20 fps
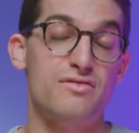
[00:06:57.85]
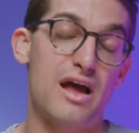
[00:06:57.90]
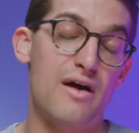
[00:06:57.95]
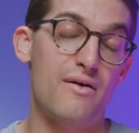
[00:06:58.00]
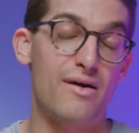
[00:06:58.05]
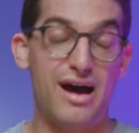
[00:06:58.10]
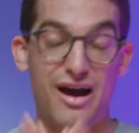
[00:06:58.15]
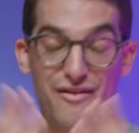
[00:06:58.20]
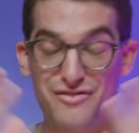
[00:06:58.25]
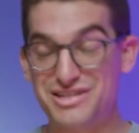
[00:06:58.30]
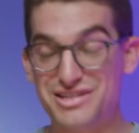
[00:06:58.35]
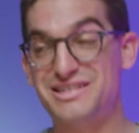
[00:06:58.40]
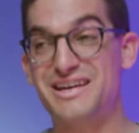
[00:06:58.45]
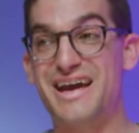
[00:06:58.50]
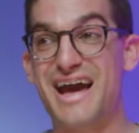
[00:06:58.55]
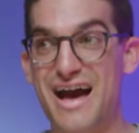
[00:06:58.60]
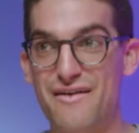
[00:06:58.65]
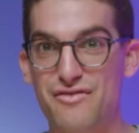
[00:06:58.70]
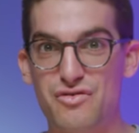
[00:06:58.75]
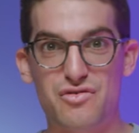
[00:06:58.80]
Now, obviously,
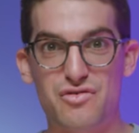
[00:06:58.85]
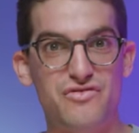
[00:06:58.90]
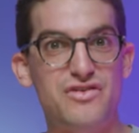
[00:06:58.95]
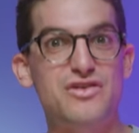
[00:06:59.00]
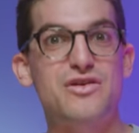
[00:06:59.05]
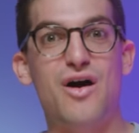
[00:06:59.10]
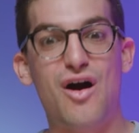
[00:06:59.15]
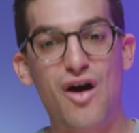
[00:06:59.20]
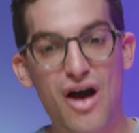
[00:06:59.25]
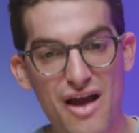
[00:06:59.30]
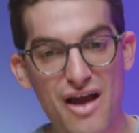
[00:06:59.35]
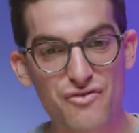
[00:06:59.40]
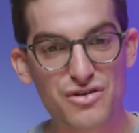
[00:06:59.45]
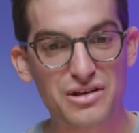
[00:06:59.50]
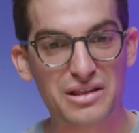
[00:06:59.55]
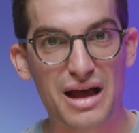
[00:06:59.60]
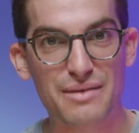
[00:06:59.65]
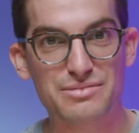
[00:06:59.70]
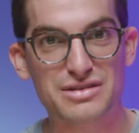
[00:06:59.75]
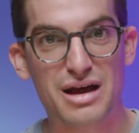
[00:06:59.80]
I haven't reviewed every
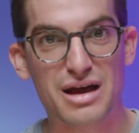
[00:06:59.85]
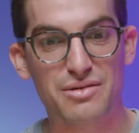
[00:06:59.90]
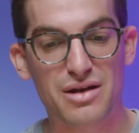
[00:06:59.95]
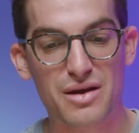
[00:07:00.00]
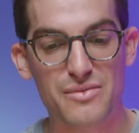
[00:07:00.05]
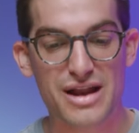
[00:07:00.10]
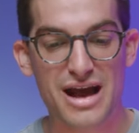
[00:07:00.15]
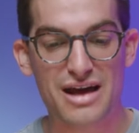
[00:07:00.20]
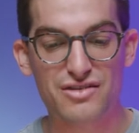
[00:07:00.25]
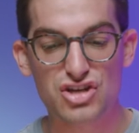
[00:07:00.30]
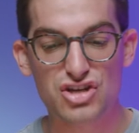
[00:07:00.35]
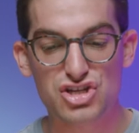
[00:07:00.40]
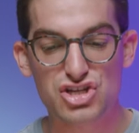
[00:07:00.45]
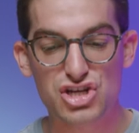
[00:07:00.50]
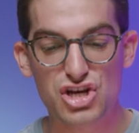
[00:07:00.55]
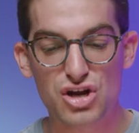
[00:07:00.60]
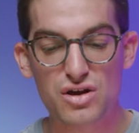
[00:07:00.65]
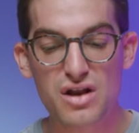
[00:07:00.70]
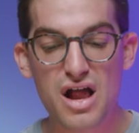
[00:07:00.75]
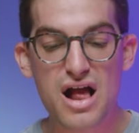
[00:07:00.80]
laptop coming out this
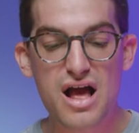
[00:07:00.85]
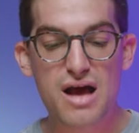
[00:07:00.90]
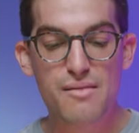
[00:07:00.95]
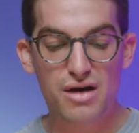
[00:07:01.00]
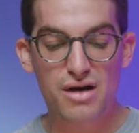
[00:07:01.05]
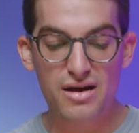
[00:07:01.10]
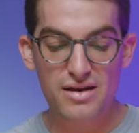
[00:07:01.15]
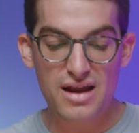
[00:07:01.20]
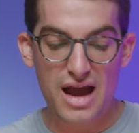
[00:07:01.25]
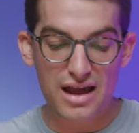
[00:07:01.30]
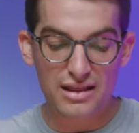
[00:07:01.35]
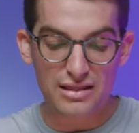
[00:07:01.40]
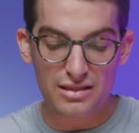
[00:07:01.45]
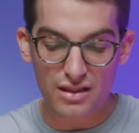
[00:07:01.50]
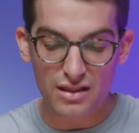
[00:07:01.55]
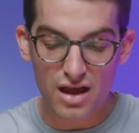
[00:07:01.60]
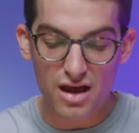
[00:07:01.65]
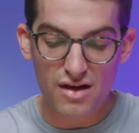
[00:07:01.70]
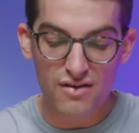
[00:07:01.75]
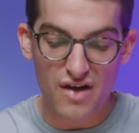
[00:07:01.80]
year, but I
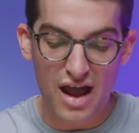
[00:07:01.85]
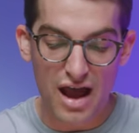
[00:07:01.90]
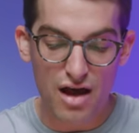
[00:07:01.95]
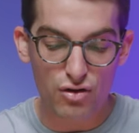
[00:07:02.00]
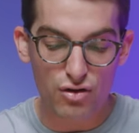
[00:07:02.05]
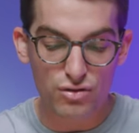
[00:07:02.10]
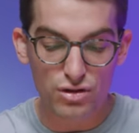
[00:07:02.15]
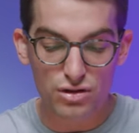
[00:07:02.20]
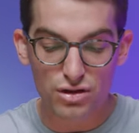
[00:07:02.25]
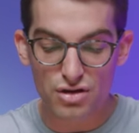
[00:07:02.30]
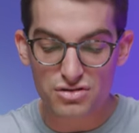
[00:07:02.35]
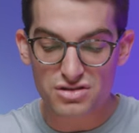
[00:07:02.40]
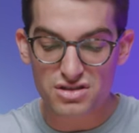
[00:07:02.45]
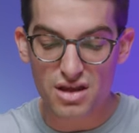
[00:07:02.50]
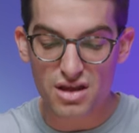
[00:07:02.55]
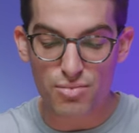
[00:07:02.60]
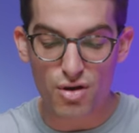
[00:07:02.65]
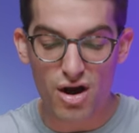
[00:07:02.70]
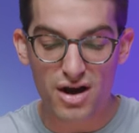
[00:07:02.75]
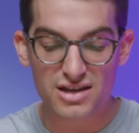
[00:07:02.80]
love how close
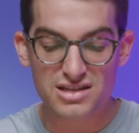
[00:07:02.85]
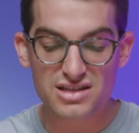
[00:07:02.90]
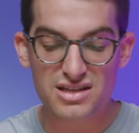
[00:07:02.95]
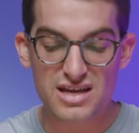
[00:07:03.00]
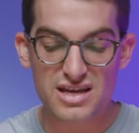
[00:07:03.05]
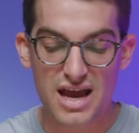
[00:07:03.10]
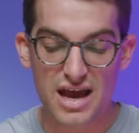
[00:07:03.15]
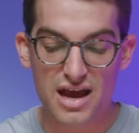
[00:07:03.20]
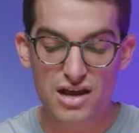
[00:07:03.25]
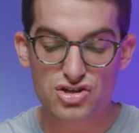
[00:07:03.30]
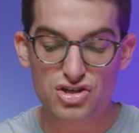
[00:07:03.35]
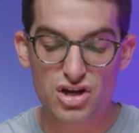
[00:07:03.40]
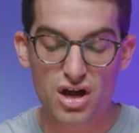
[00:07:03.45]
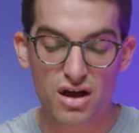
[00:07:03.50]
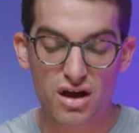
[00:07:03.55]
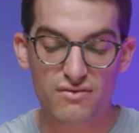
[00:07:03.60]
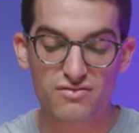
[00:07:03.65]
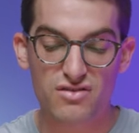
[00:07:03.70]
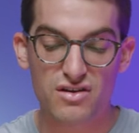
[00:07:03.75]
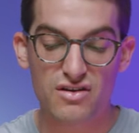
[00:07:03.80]
they brought it to the edge
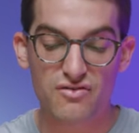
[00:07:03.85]
of the